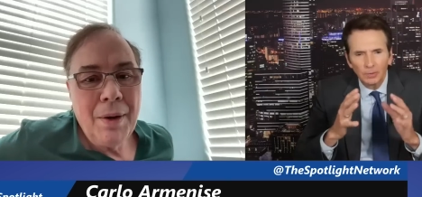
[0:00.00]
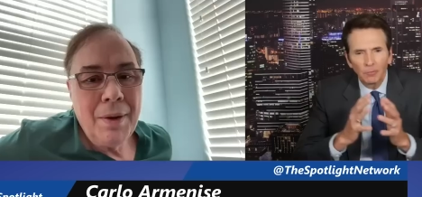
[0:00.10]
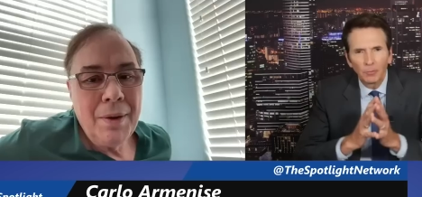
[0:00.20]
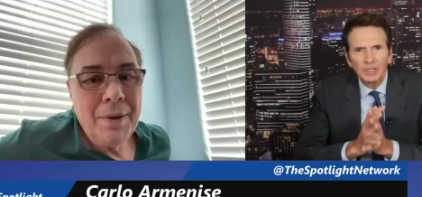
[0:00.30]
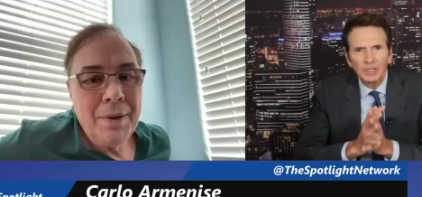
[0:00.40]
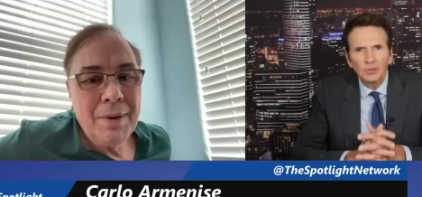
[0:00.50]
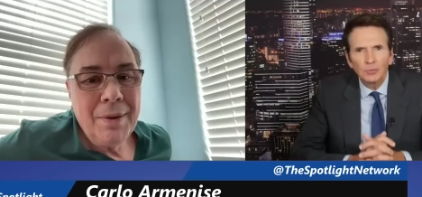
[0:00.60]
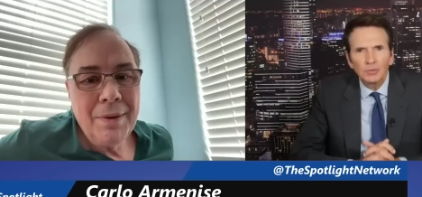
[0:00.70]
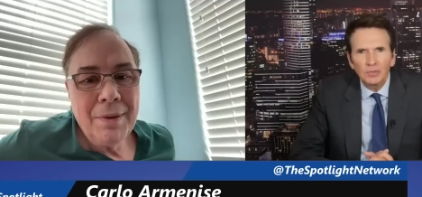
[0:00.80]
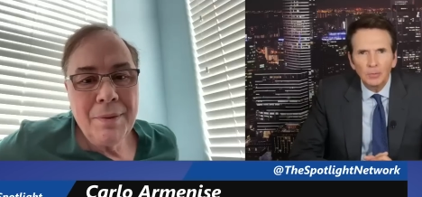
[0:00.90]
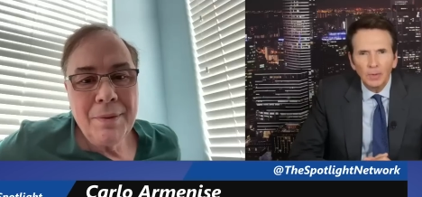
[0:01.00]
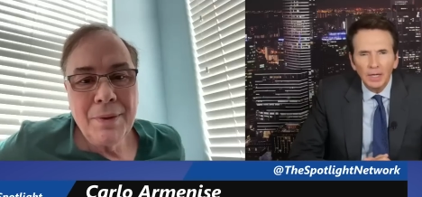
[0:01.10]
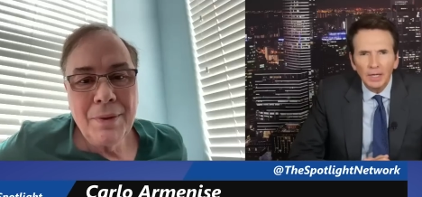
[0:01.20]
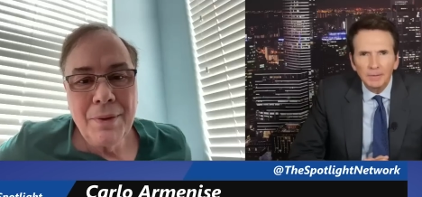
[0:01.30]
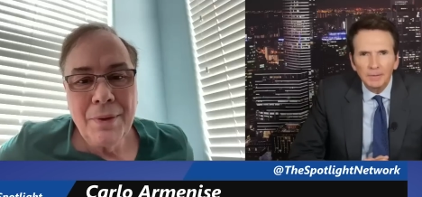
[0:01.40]
Speaker 1: What do you do
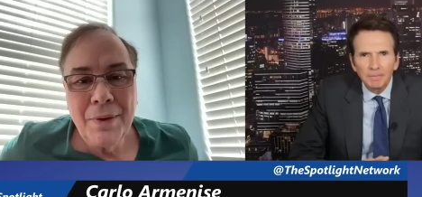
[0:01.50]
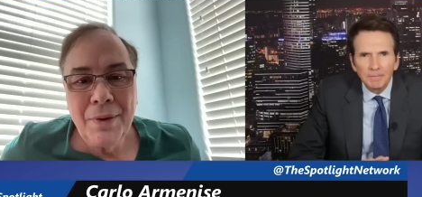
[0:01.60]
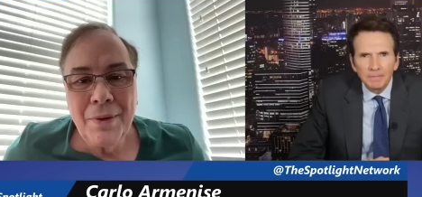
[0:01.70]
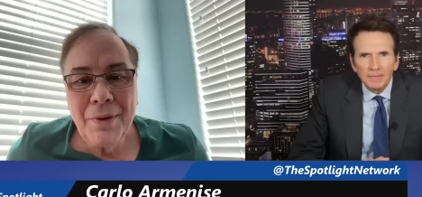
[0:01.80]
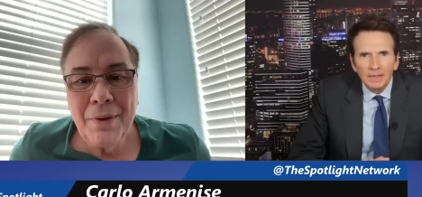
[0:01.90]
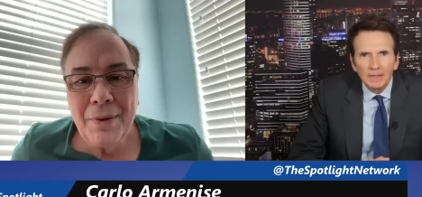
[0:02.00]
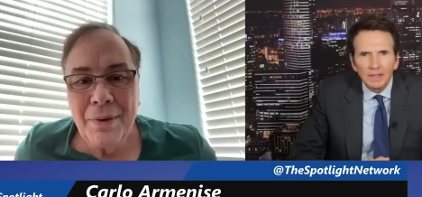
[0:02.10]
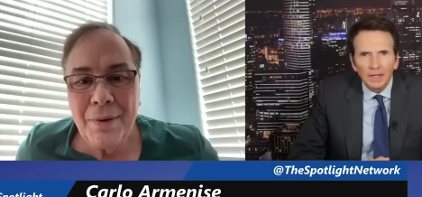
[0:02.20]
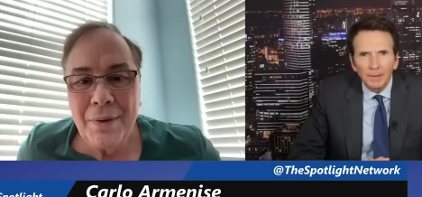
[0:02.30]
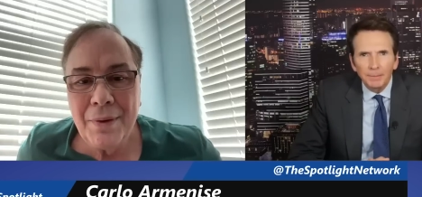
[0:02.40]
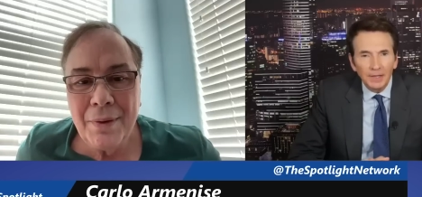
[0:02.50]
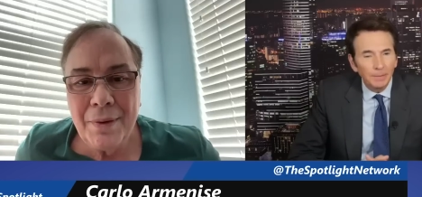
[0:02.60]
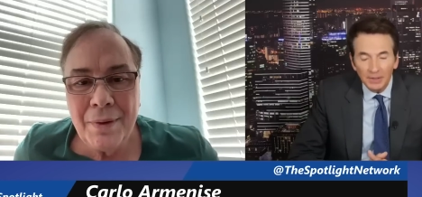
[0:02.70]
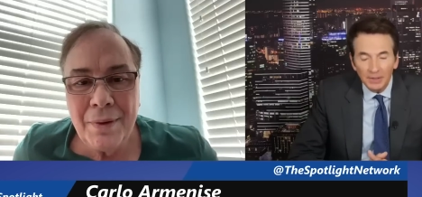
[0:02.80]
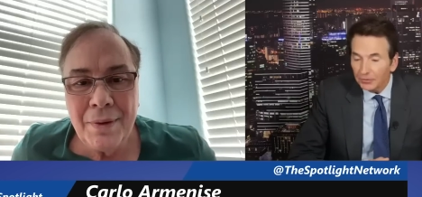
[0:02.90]
to pay the
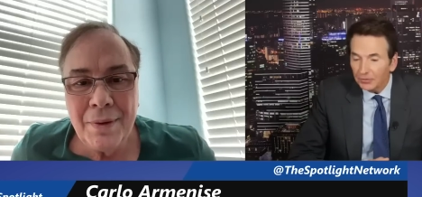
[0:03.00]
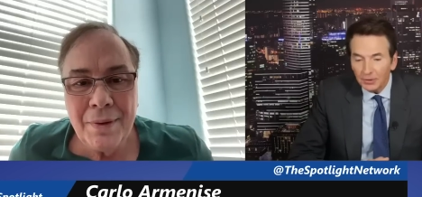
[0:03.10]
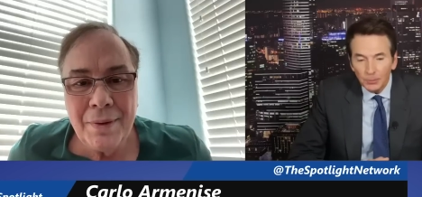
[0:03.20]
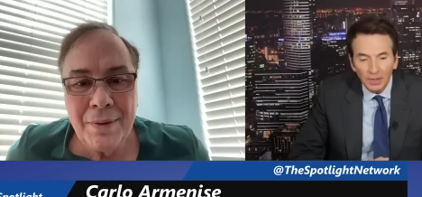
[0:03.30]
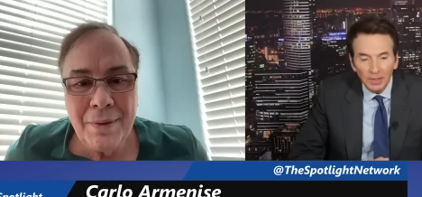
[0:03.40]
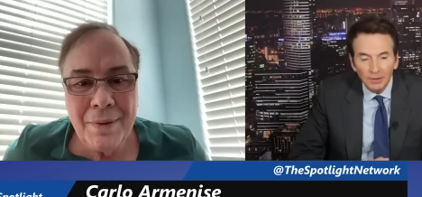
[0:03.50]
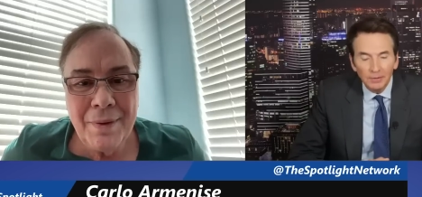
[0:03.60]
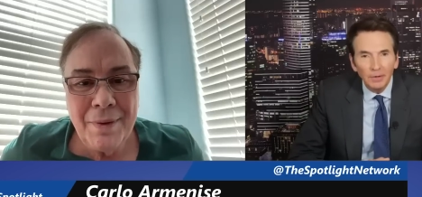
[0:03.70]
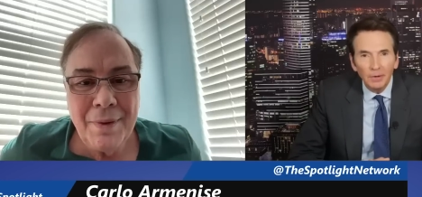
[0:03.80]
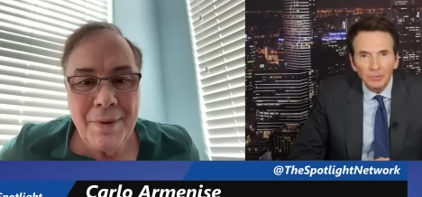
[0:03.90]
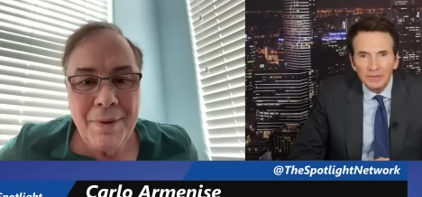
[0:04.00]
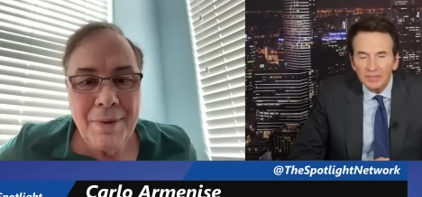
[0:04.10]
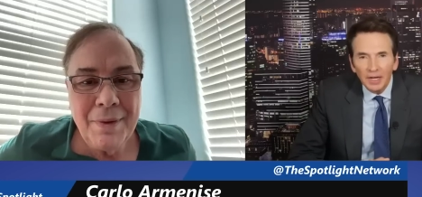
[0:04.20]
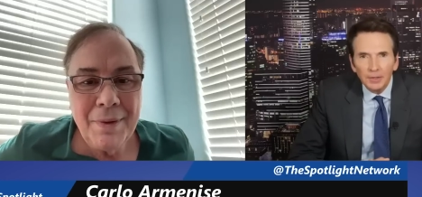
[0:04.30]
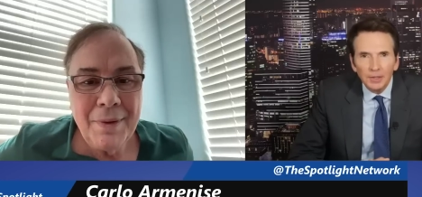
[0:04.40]
bills? Are you
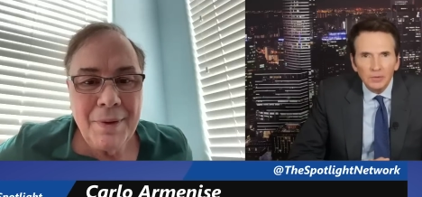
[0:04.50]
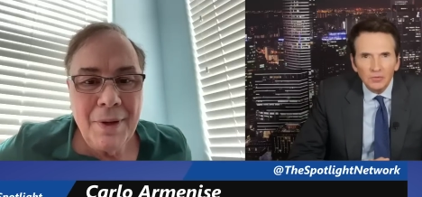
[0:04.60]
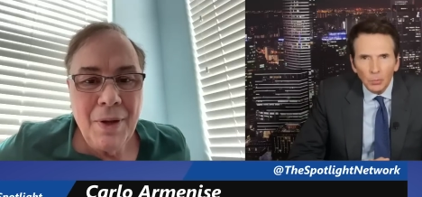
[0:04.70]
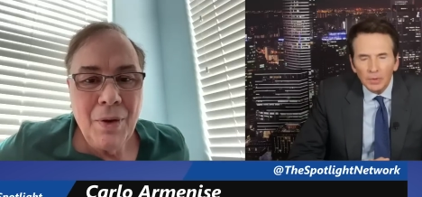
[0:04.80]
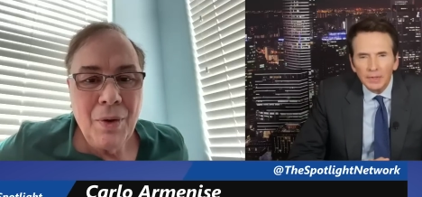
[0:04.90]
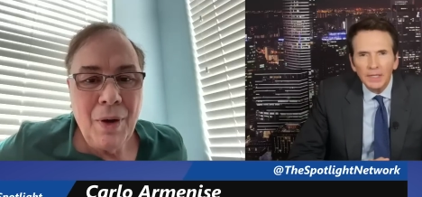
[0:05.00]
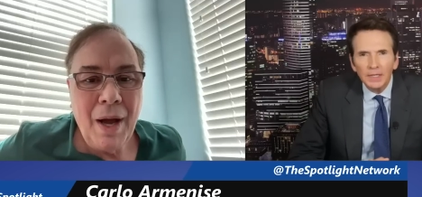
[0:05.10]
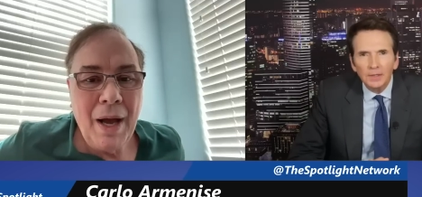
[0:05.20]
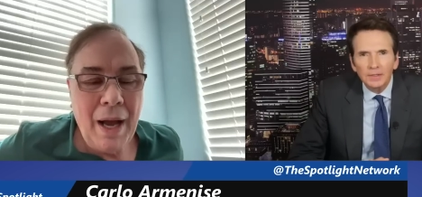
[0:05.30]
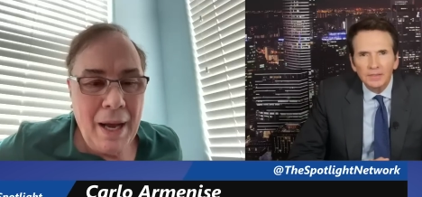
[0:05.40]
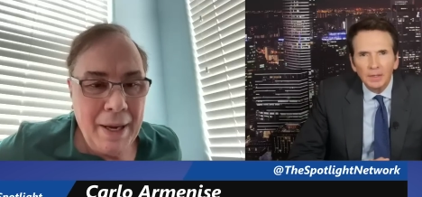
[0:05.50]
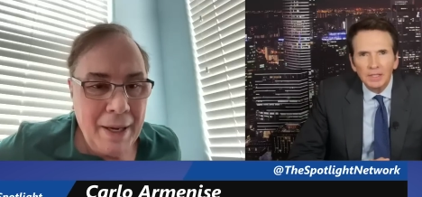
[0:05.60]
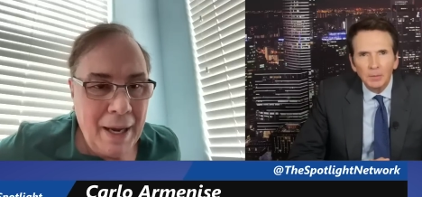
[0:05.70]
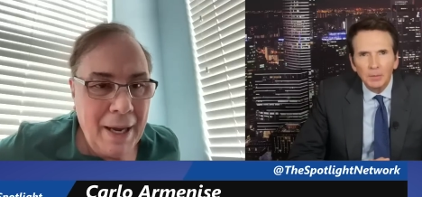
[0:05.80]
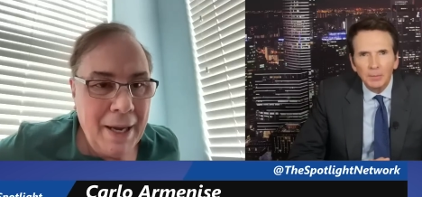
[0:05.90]
retired? Are you still
Speaker 2: working? Or tell me a
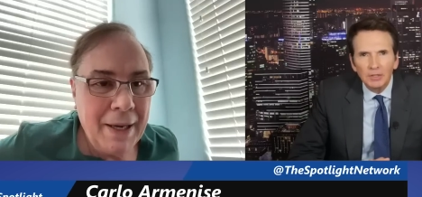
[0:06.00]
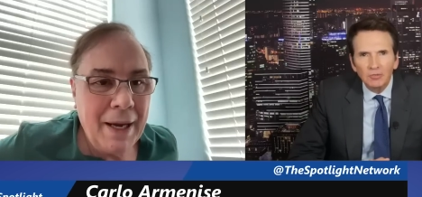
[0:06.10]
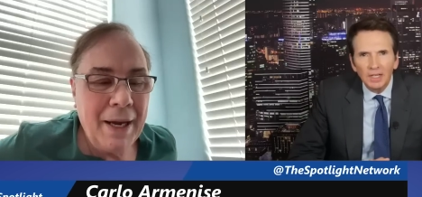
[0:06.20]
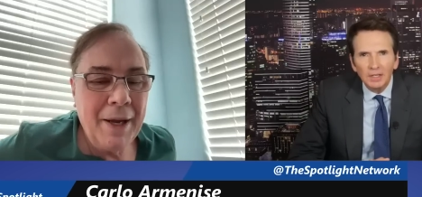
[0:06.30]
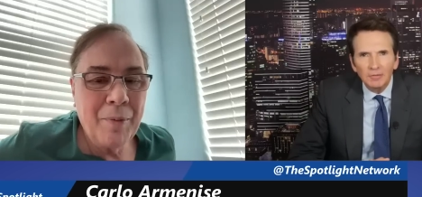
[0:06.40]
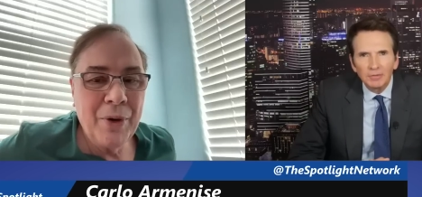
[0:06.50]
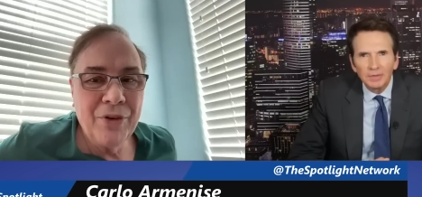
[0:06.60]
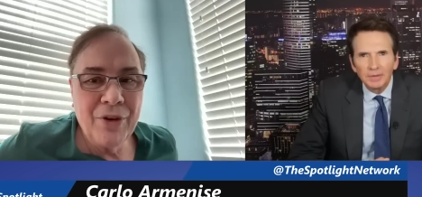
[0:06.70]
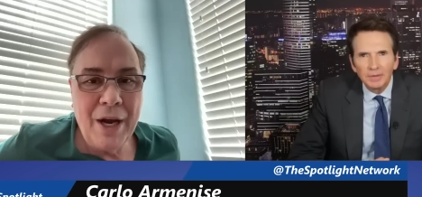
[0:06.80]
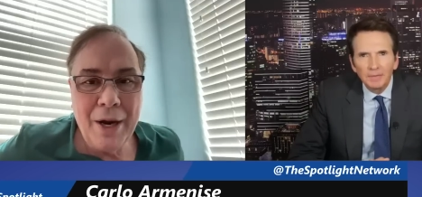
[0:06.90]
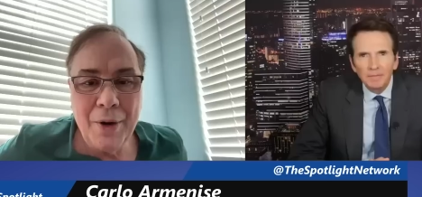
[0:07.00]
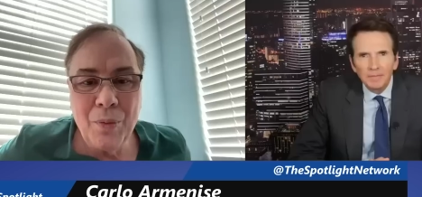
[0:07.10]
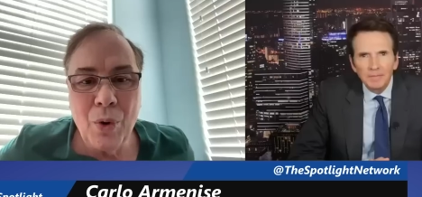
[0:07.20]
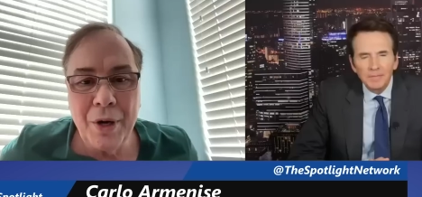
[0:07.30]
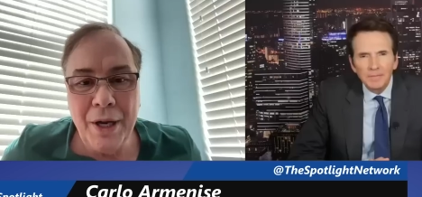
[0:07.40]
little bit about your life. I'm retired,
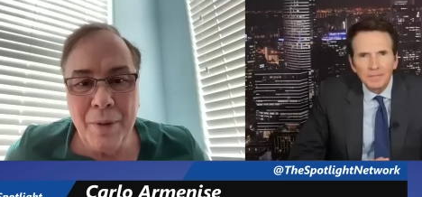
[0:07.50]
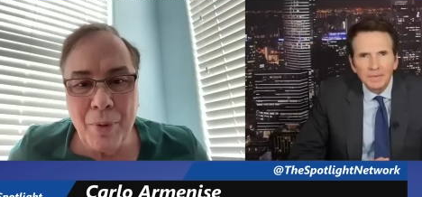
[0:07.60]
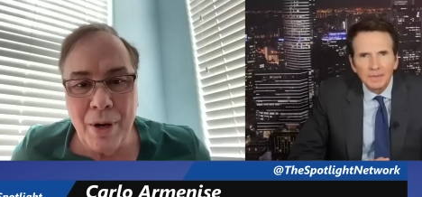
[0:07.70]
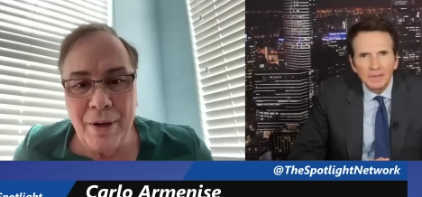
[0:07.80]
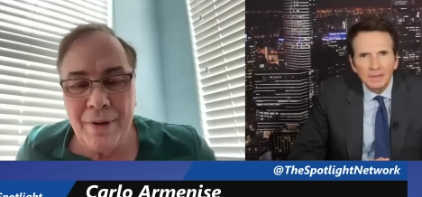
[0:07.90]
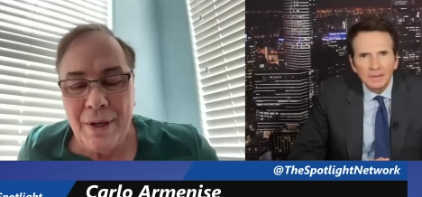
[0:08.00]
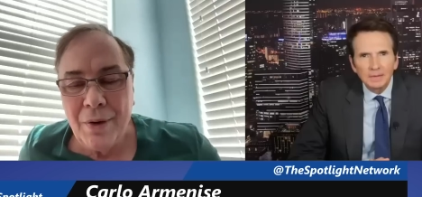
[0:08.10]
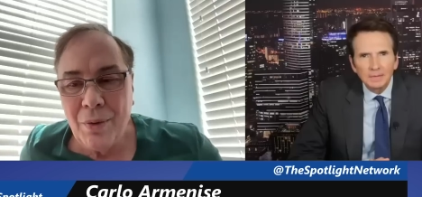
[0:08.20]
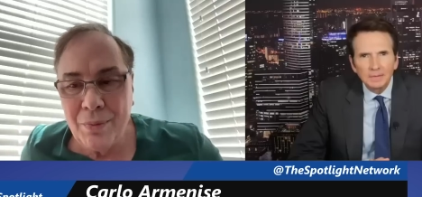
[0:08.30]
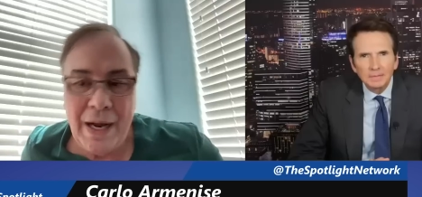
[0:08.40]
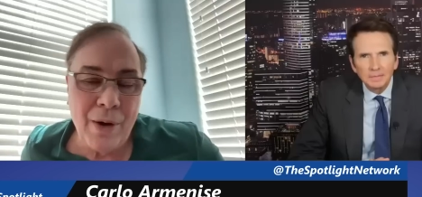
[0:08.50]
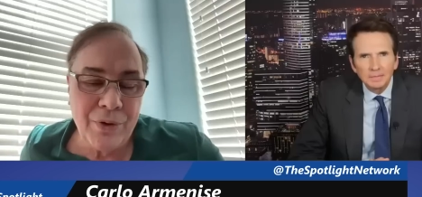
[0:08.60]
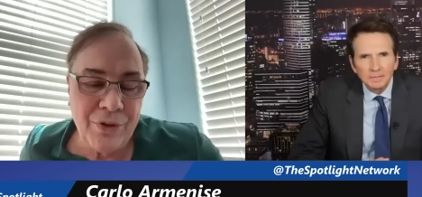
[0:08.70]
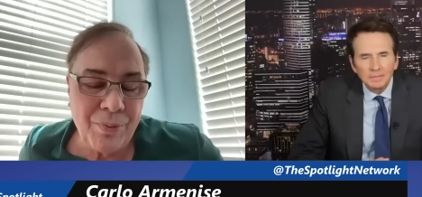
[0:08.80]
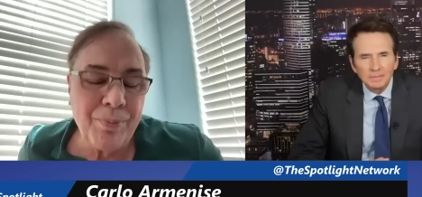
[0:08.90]
working now,
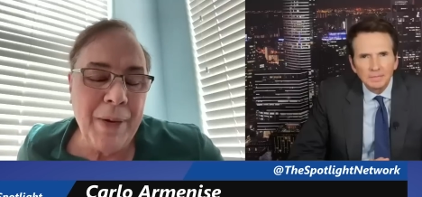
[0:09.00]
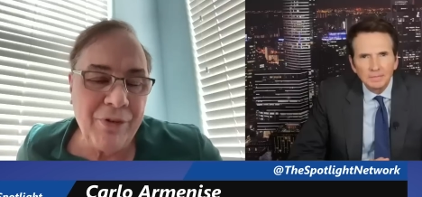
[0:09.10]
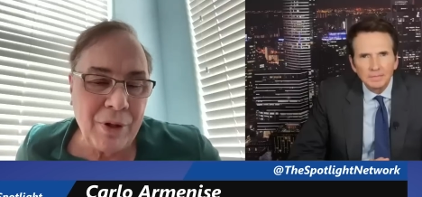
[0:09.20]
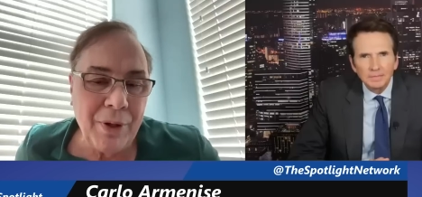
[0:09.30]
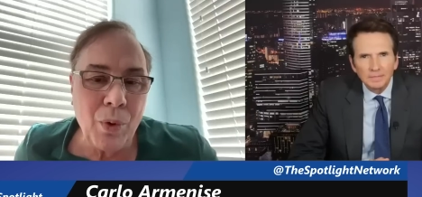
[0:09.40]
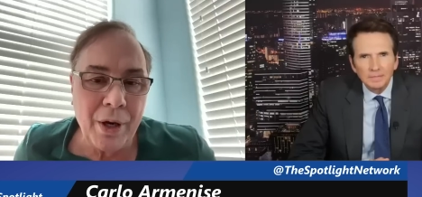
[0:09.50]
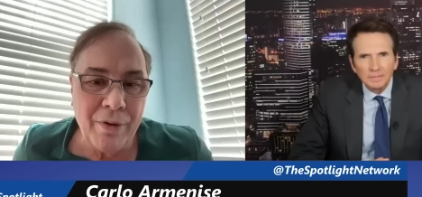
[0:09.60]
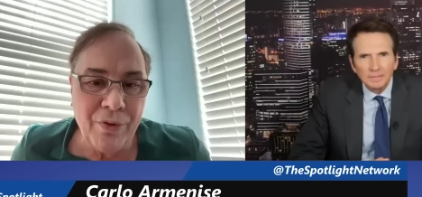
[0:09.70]
just basically working